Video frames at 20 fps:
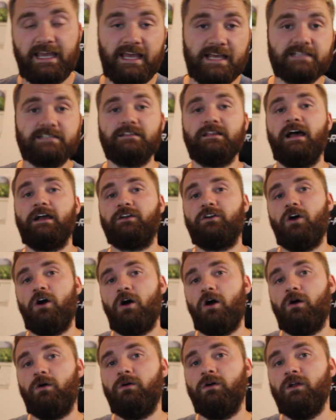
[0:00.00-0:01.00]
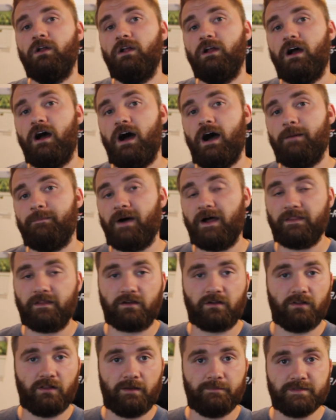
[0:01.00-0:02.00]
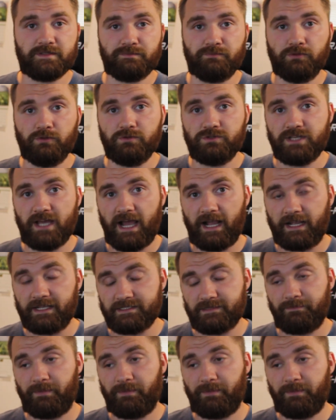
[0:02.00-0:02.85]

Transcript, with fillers: is let go uh, by the Columbus Blue Jackets.